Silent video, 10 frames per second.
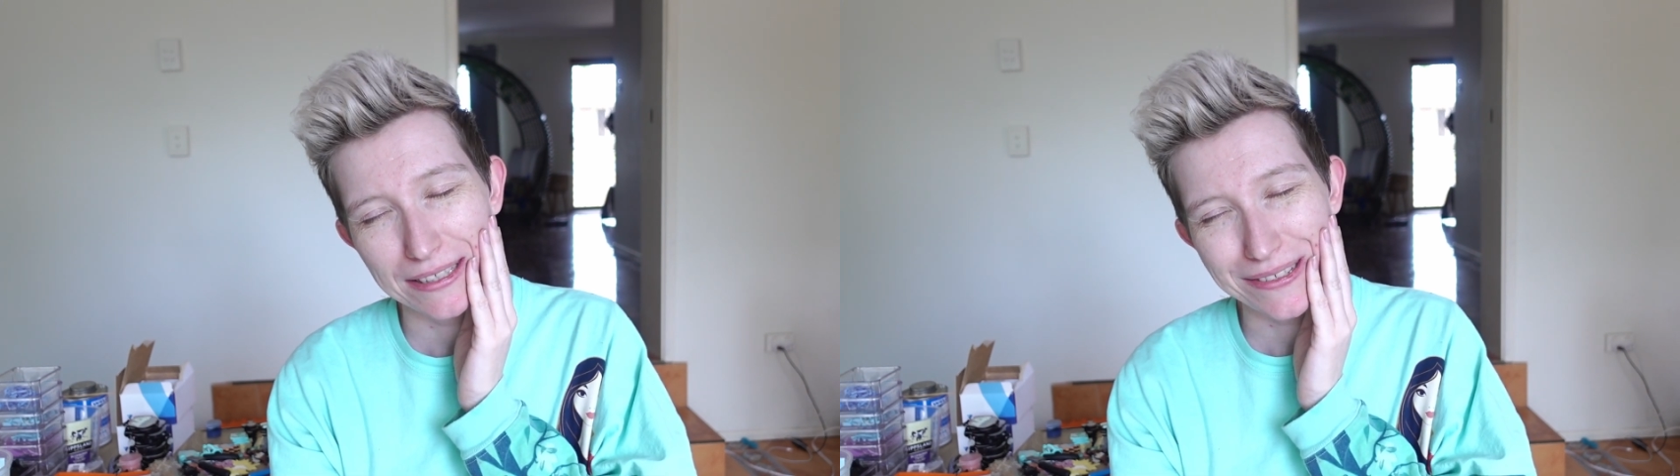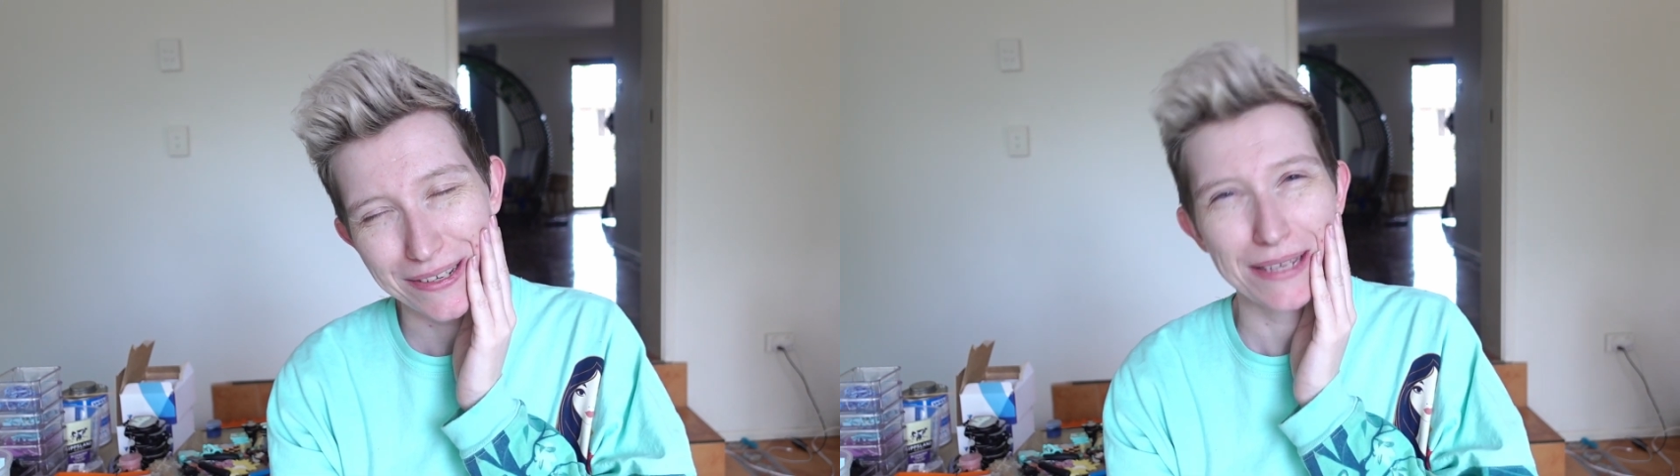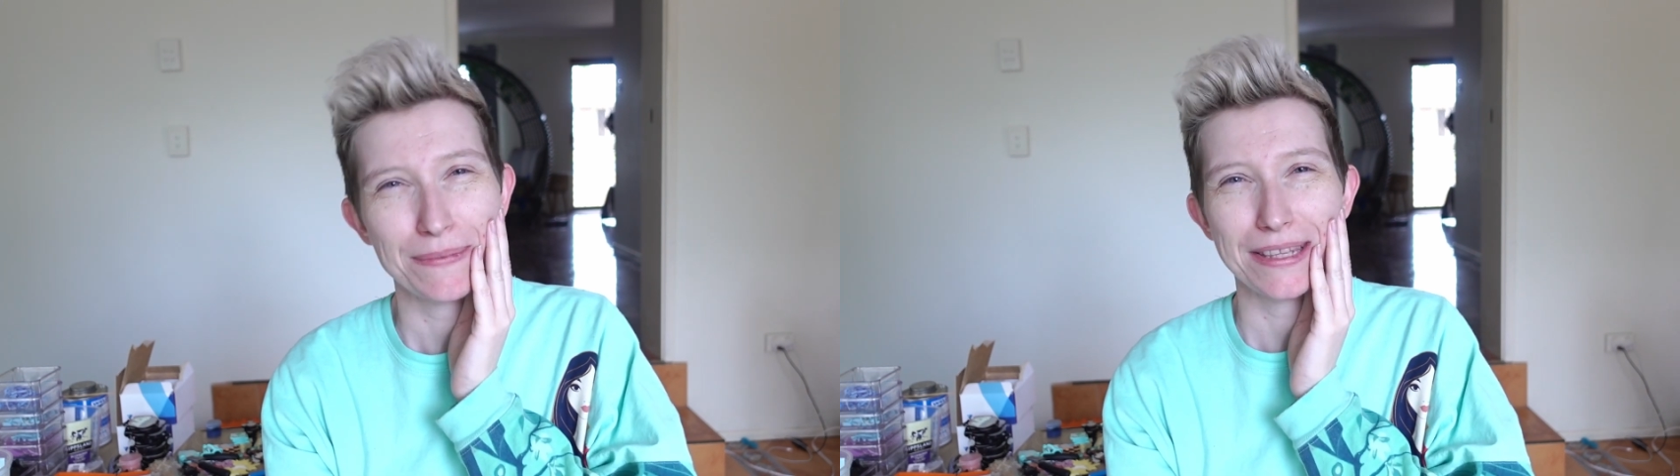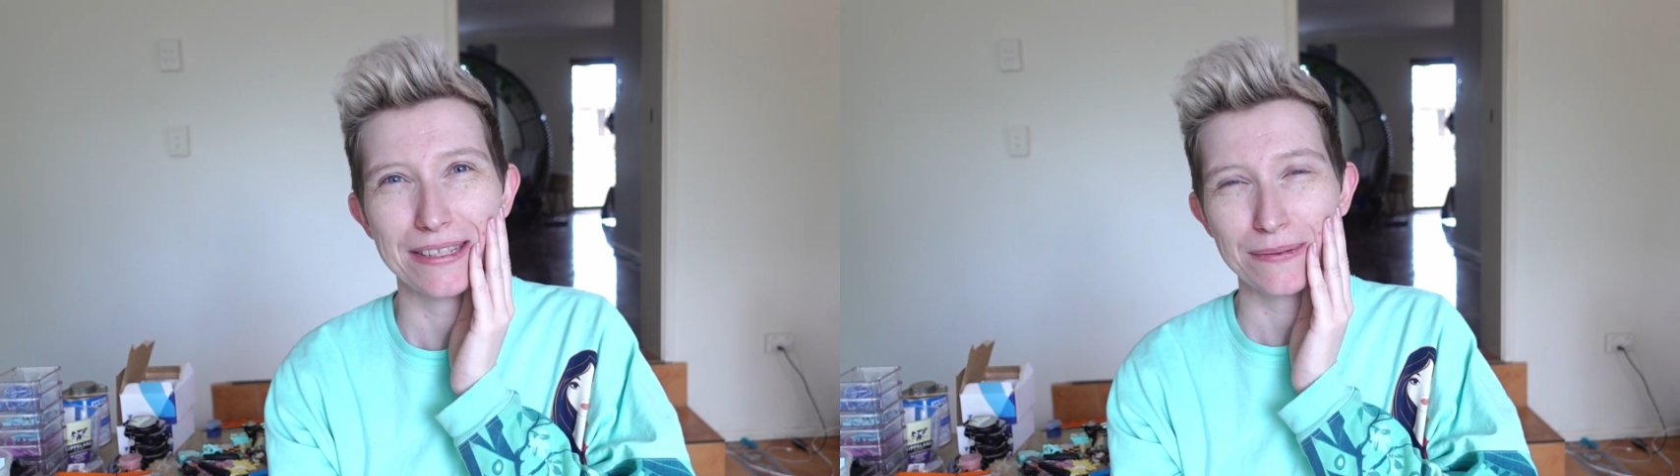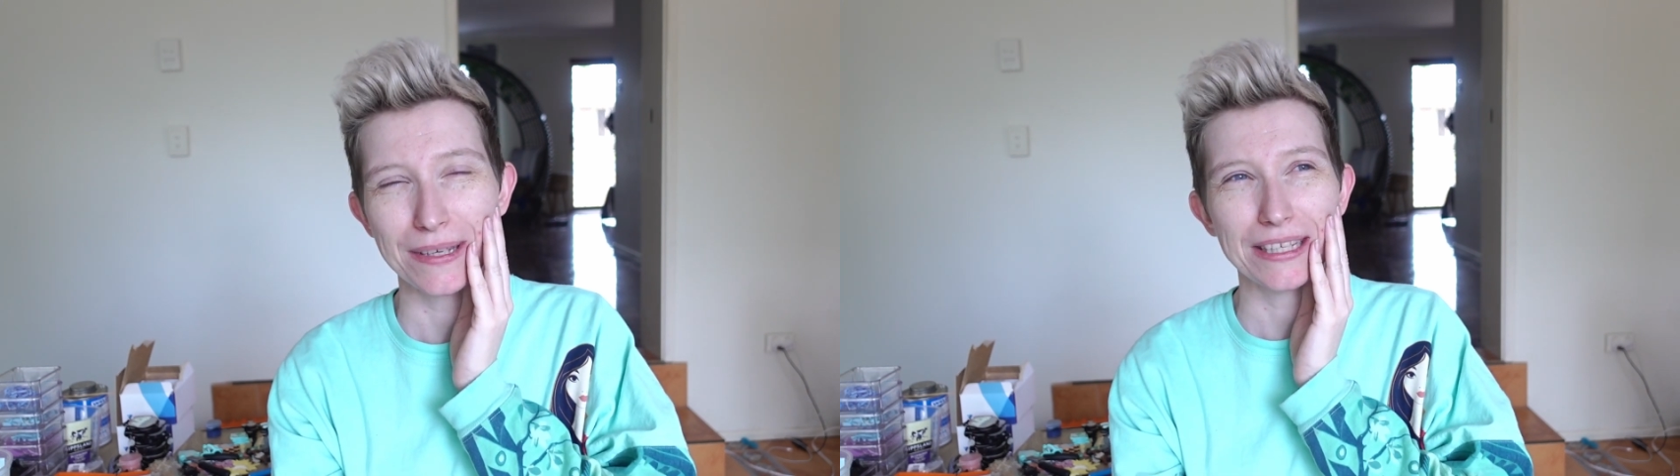joining me
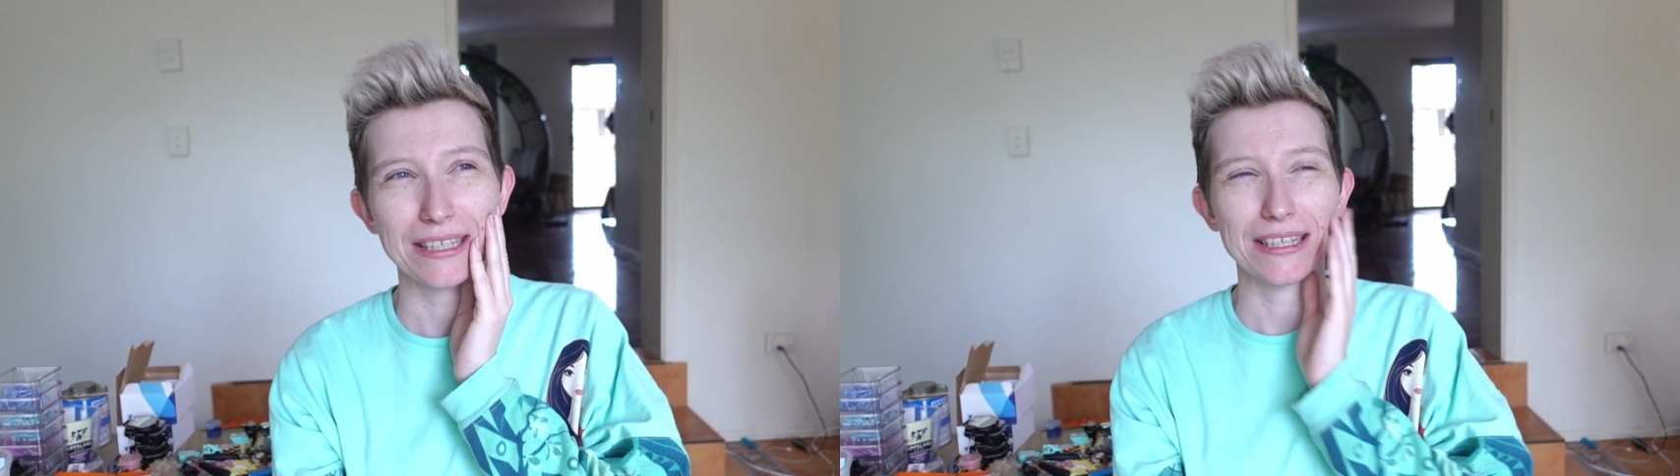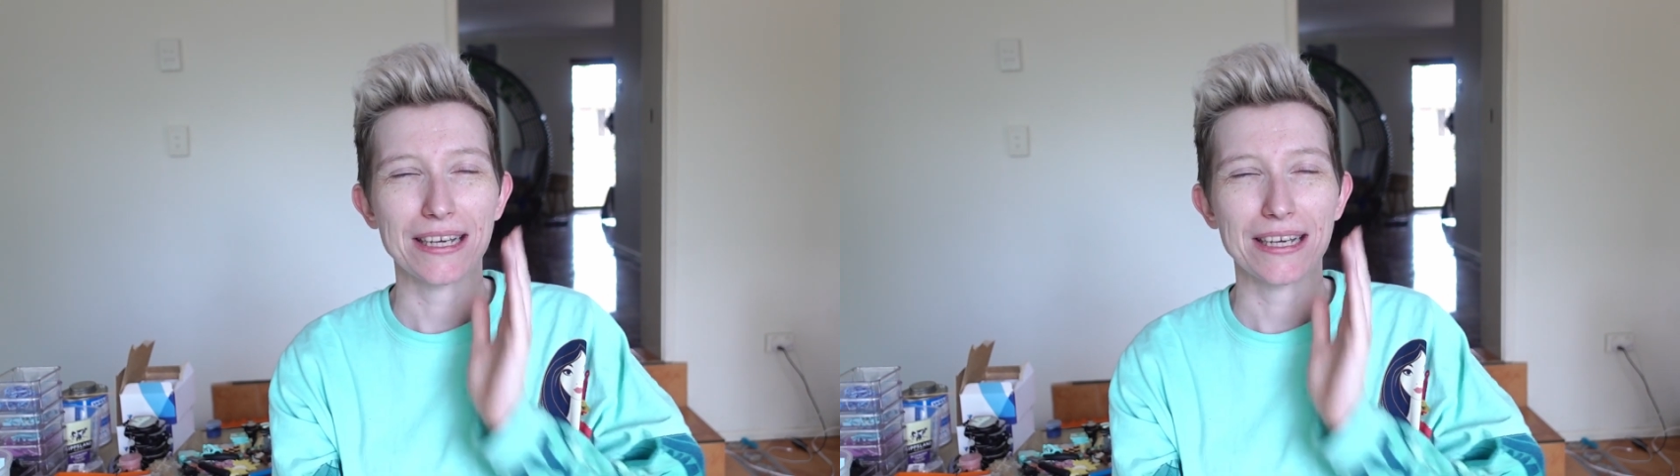this week,